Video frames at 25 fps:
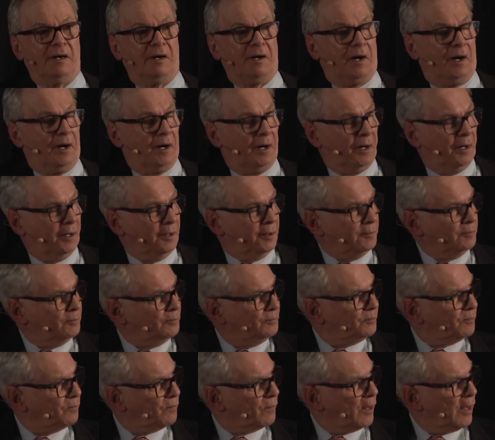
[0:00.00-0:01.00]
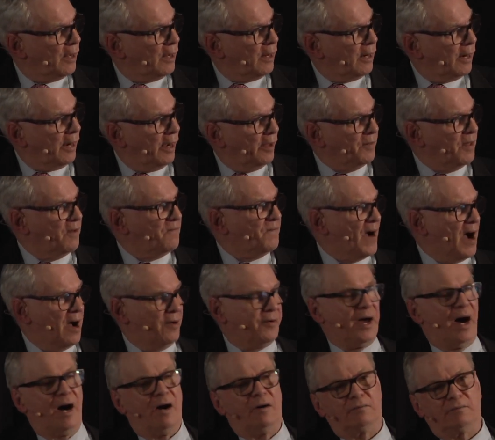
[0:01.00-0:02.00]
Um, and they found
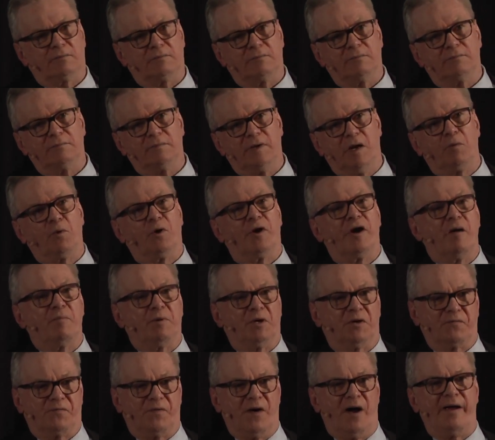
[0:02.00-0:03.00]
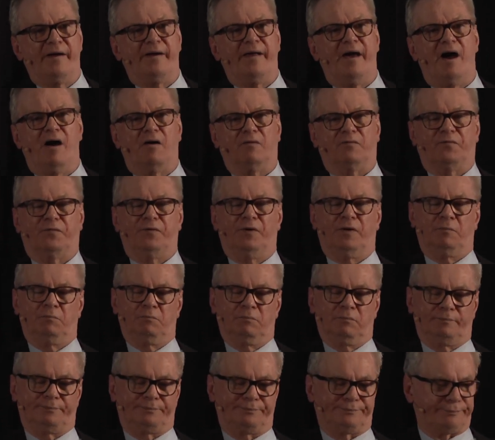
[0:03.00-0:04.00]
out, they were able to find out
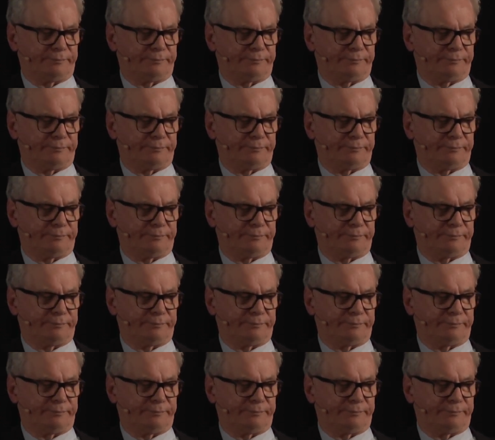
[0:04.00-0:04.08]
from,